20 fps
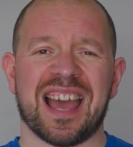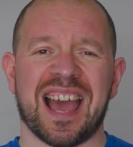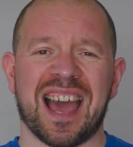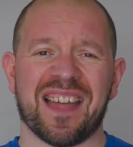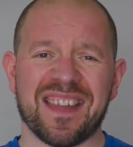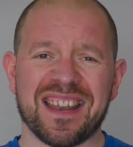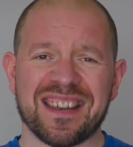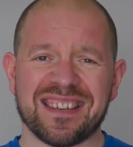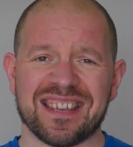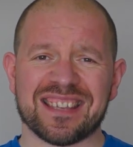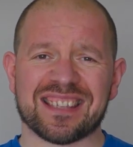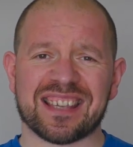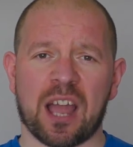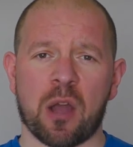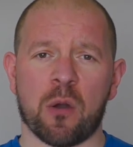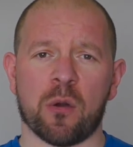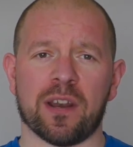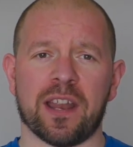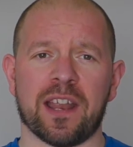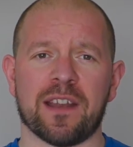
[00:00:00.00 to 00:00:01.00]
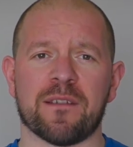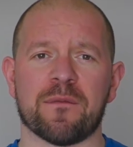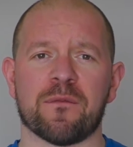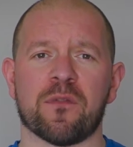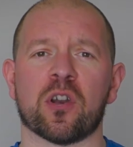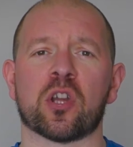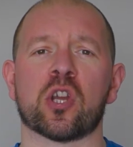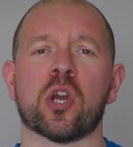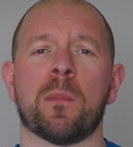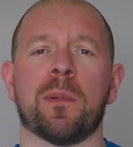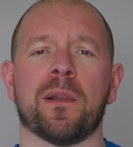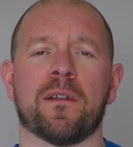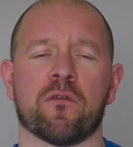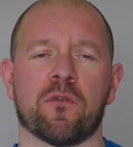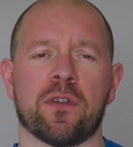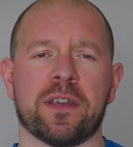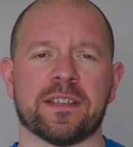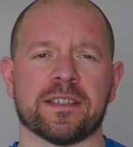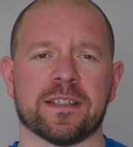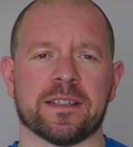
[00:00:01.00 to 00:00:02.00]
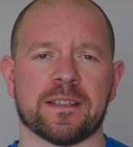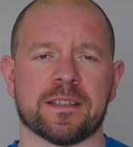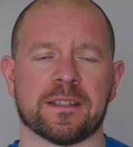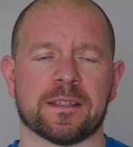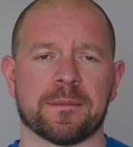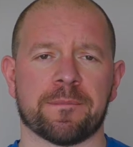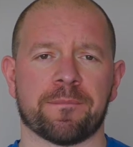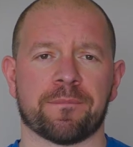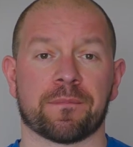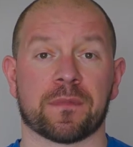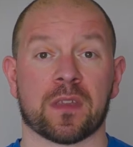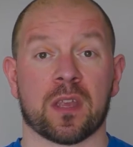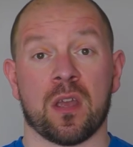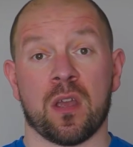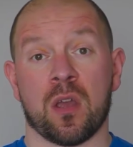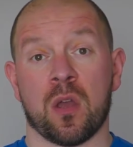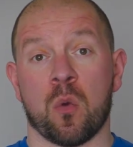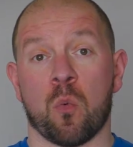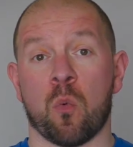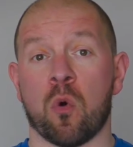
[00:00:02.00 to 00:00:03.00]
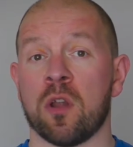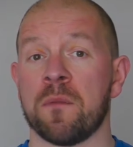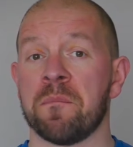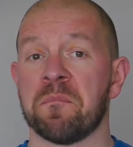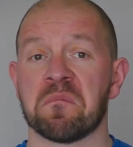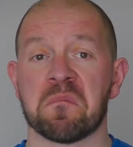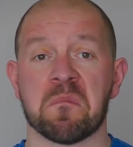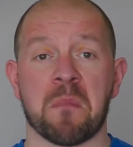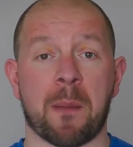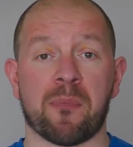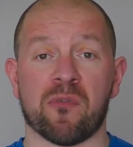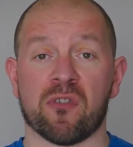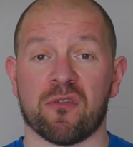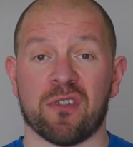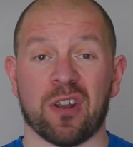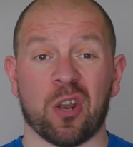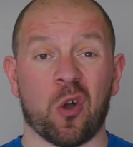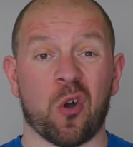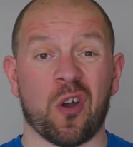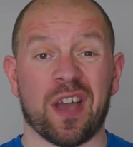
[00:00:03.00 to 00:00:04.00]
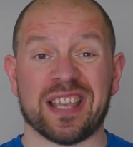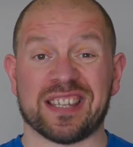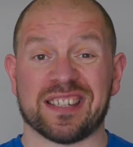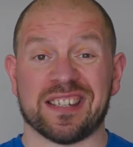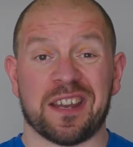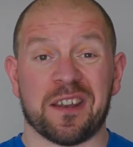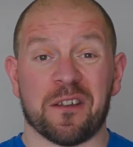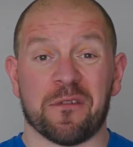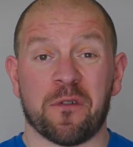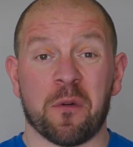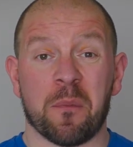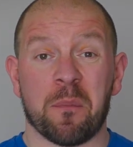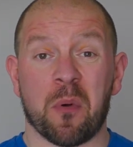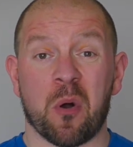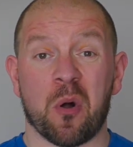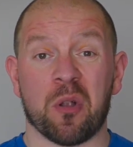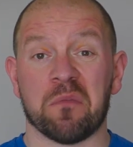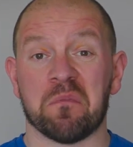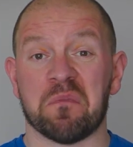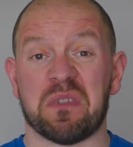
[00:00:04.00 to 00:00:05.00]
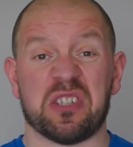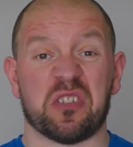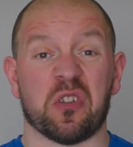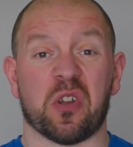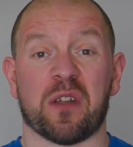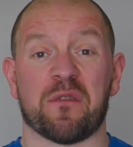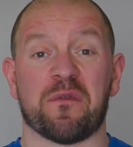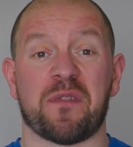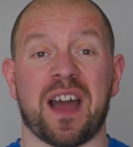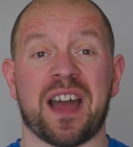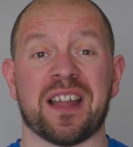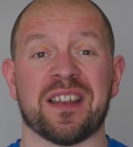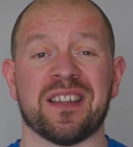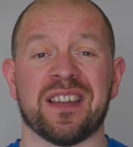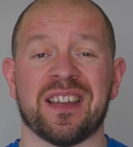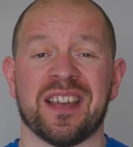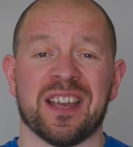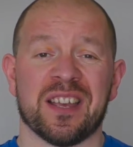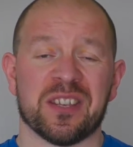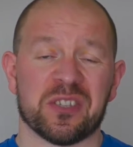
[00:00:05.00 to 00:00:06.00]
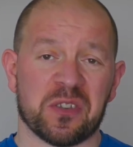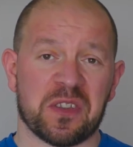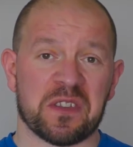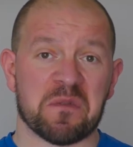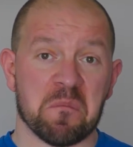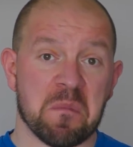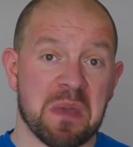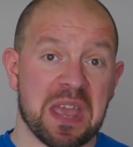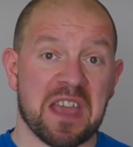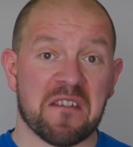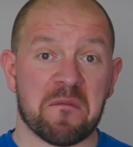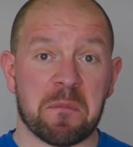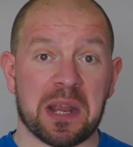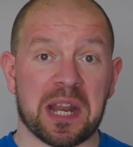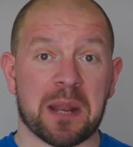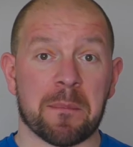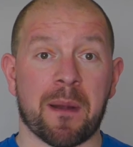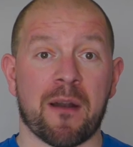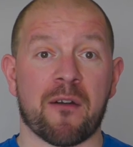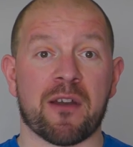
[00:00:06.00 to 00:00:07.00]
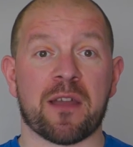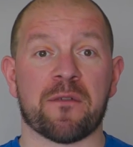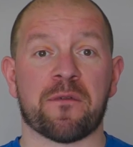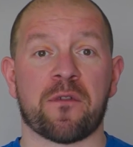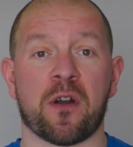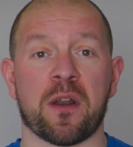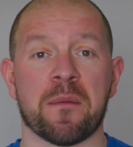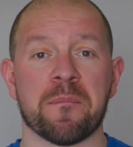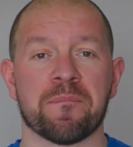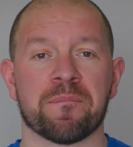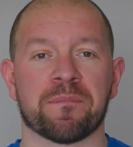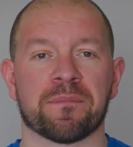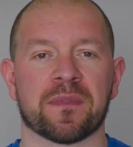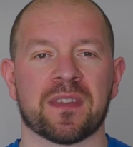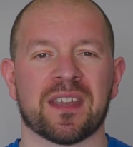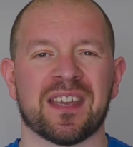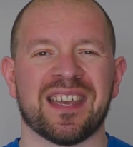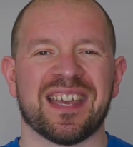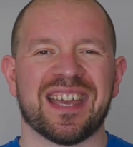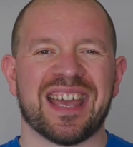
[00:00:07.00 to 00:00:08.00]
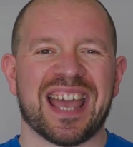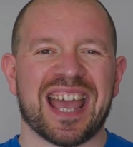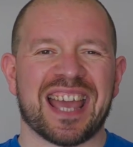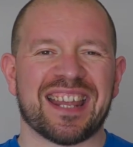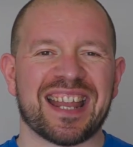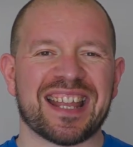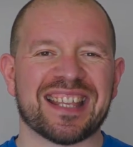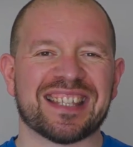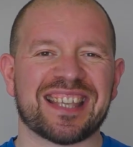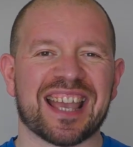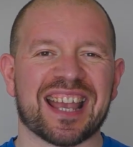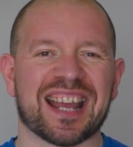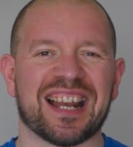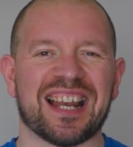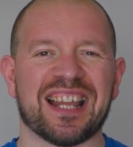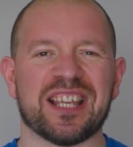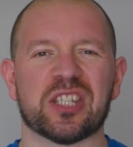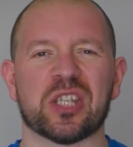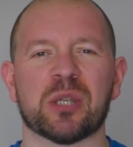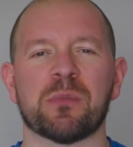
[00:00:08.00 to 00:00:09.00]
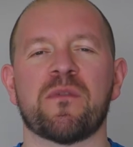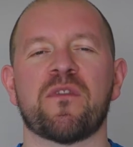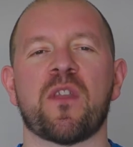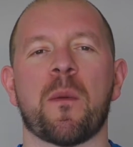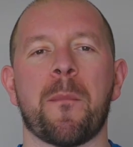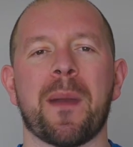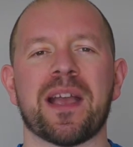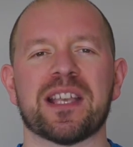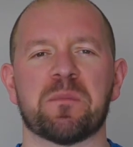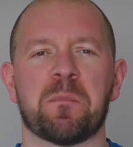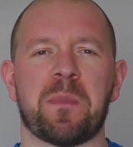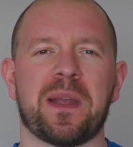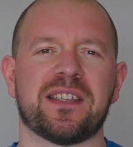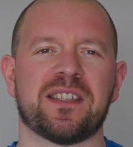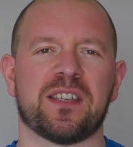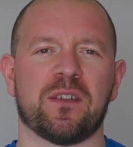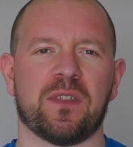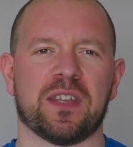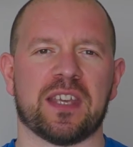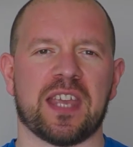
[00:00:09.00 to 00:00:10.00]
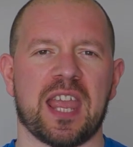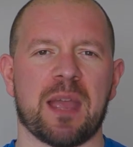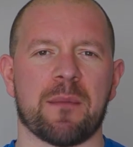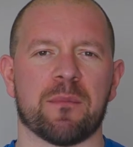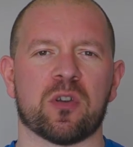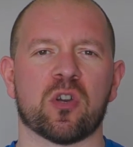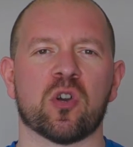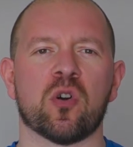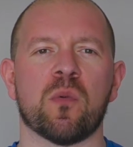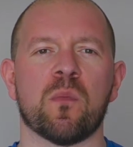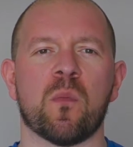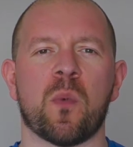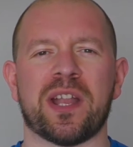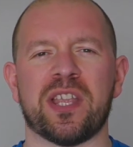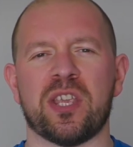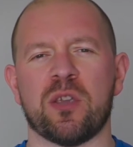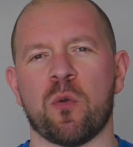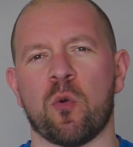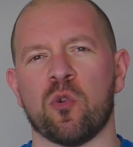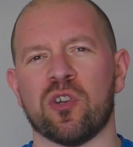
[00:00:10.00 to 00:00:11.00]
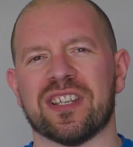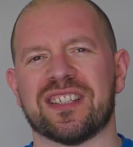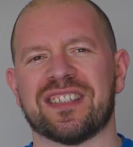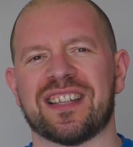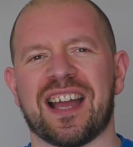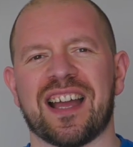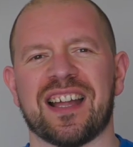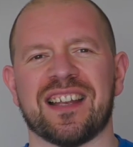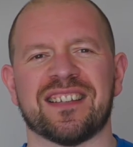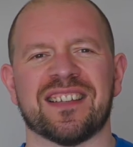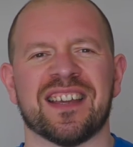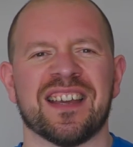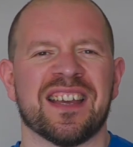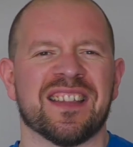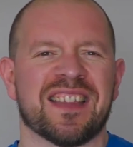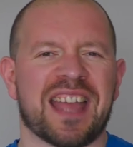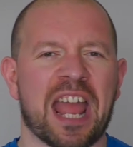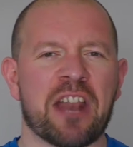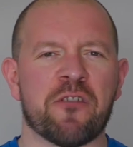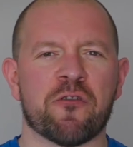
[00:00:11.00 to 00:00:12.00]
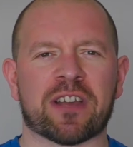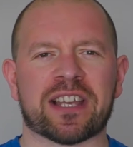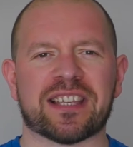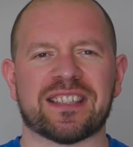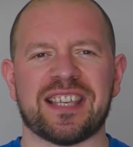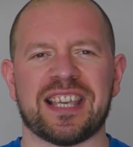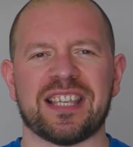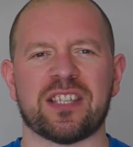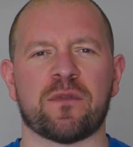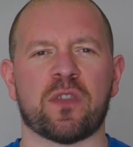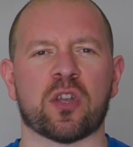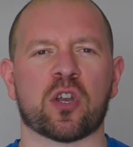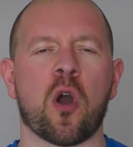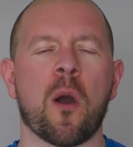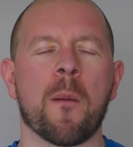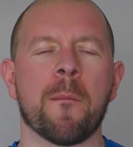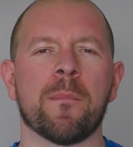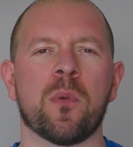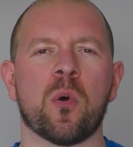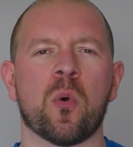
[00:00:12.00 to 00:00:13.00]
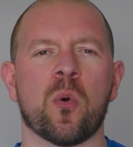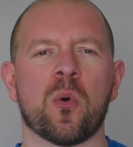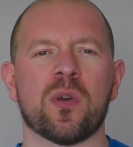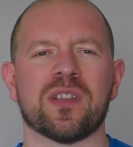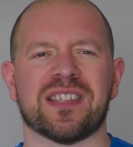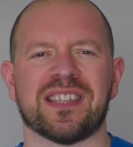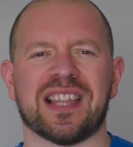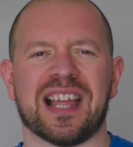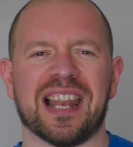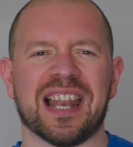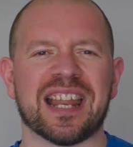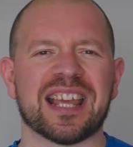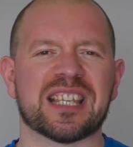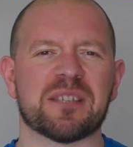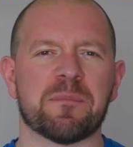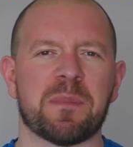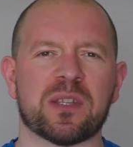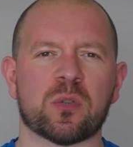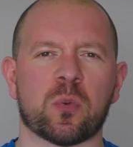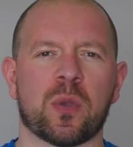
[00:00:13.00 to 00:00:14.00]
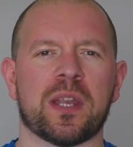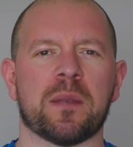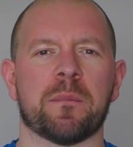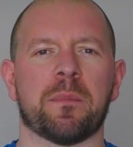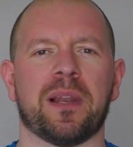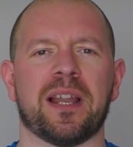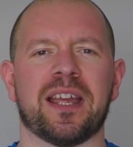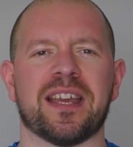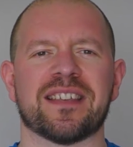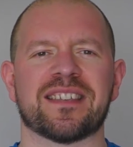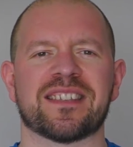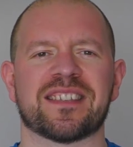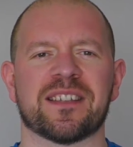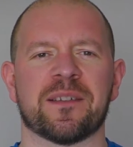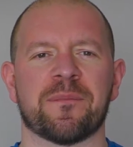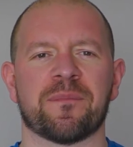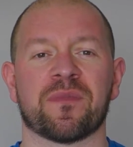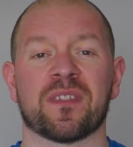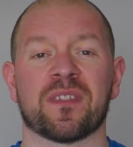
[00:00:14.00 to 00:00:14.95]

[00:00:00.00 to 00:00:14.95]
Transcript: I then discounted it for a couple of reasons. One, my brother-in-law isn't into football, he's not a fan, so this may have been a barrier for him. And then secondly, some of the best bits of the game come when you understand the intricacies of the combos and the links between players.